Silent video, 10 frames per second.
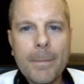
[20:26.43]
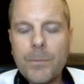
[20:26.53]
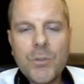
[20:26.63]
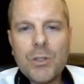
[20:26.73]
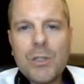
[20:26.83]

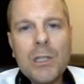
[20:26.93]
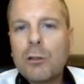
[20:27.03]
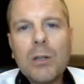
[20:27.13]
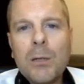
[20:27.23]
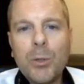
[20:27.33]
just
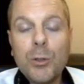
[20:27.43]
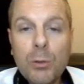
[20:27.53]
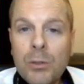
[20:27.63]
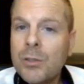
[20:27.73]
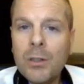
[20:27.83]
incredible.
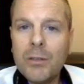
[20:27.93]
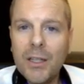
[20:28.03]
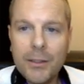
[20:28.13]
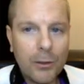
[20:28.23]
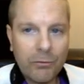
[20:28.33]
You deserve it.
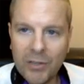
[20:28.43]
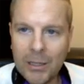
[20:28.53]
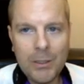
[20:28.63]
Your family